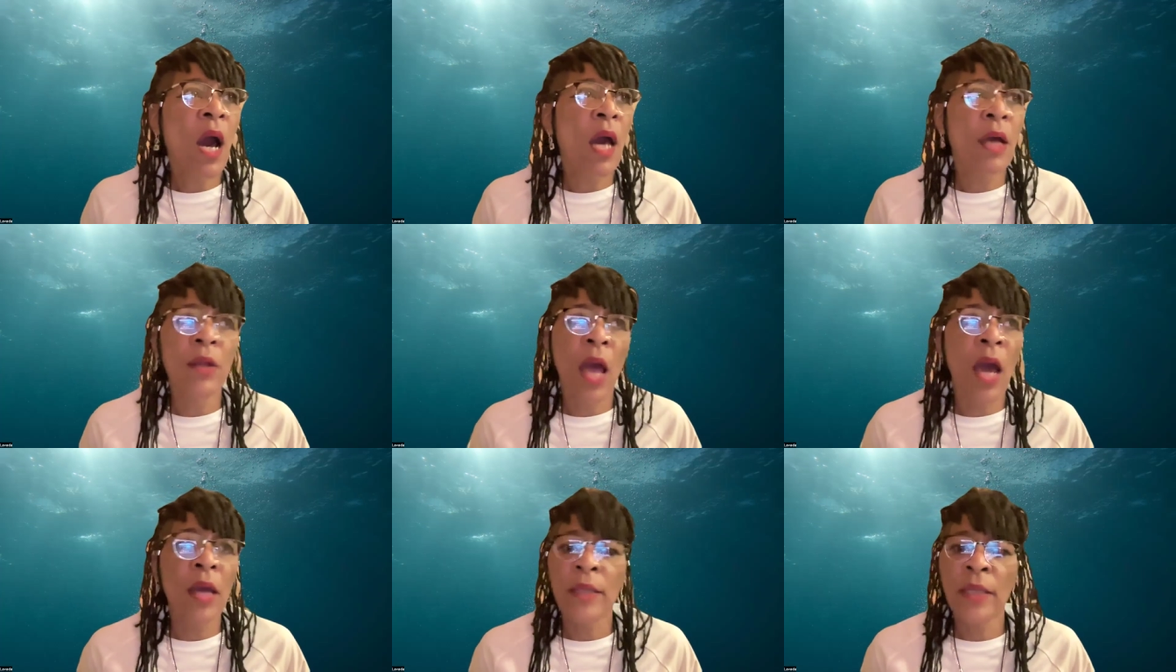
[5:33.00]
I,
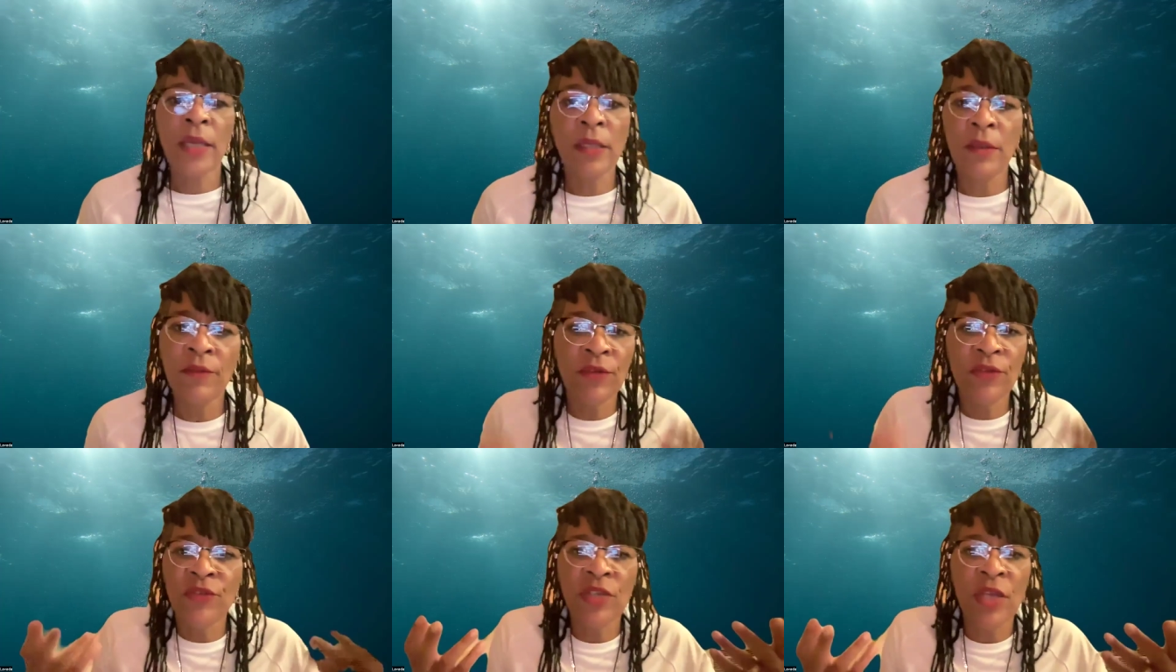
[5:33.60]
I can't
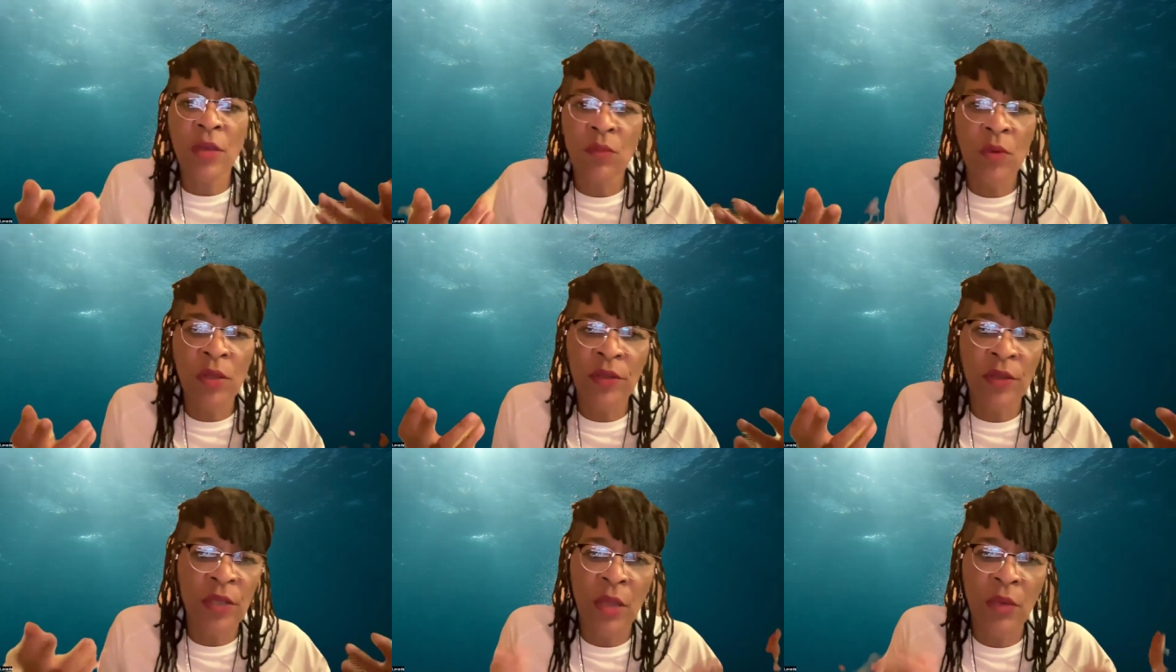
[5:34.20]
even say
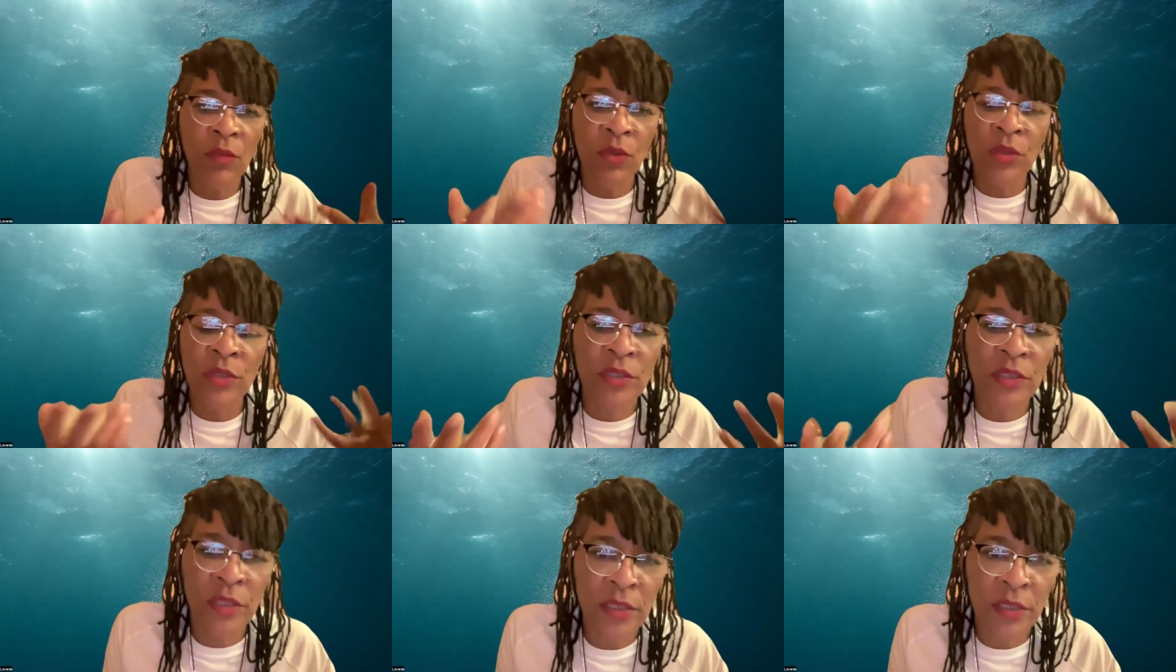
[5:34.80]
whether they were
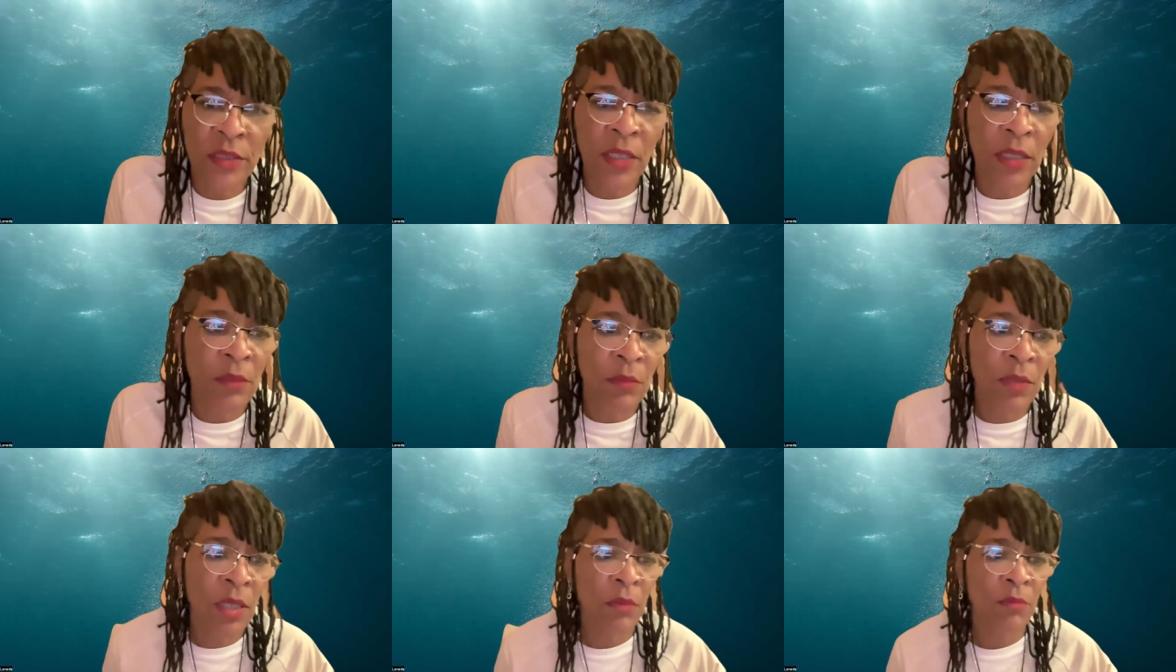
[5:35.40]

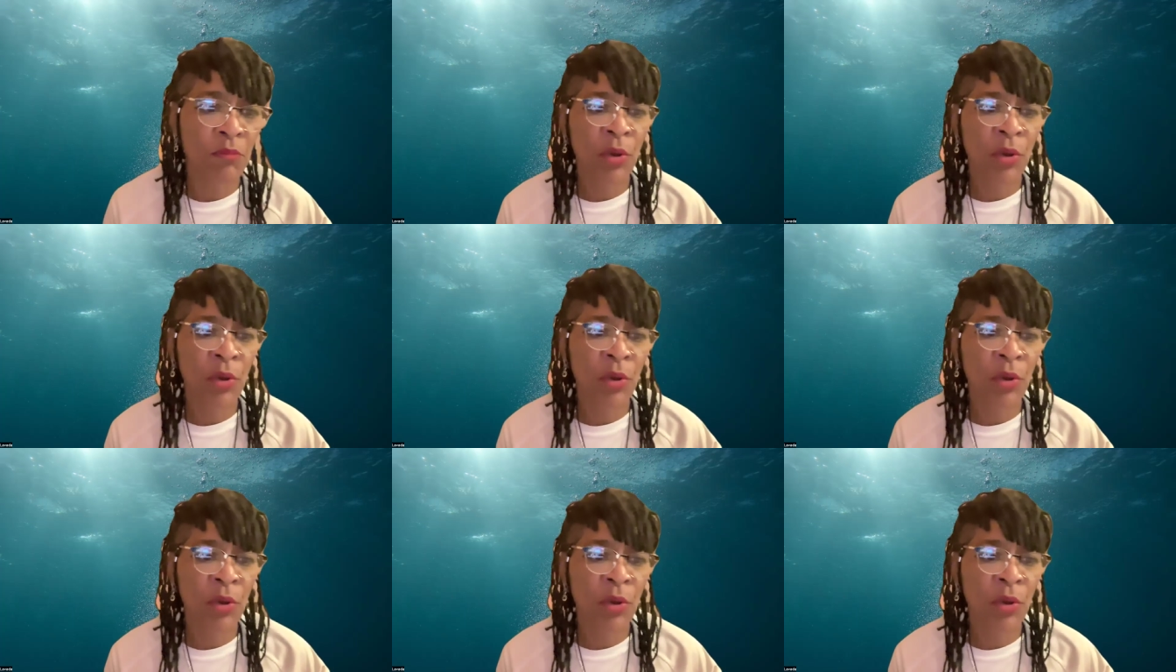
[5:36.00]
assisting me,